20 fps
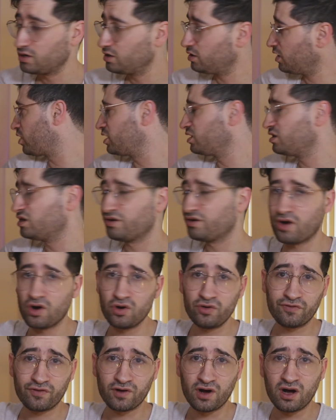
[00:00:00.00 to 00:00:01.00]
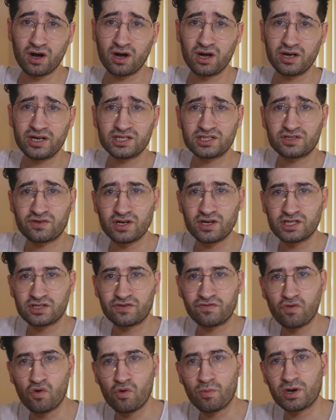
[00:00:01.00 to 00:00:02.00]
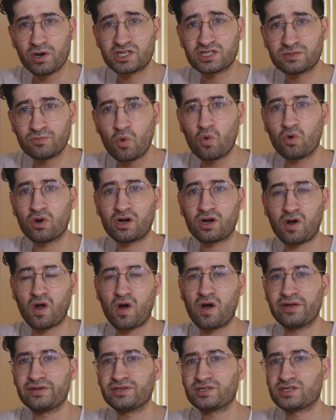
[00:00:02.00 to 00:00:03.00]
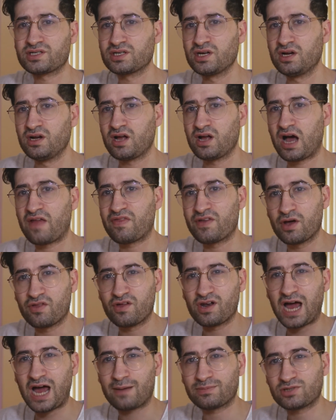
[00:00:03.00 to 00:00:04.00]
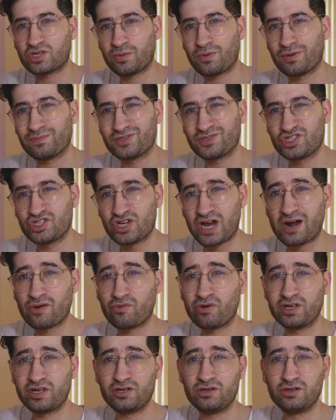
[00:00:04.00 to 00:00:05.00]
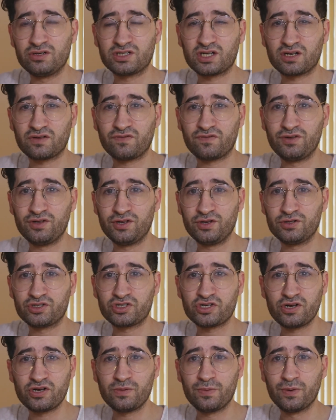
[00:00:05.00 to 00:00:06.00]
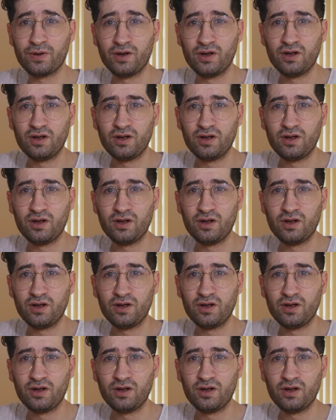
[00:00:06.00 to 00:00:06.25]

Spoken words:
My Lenovo is for my smaller clients, and the other laptop I'm generally using for YouTube.